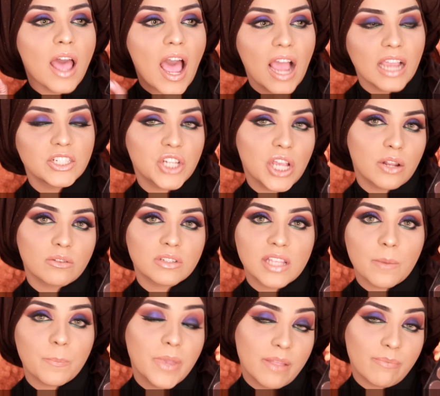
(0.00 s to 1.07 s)
eyeshadows
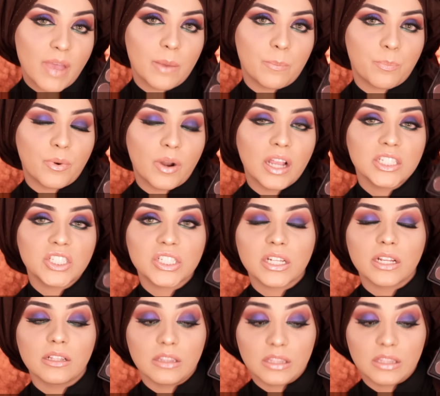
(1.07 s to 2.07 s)
up in my brush,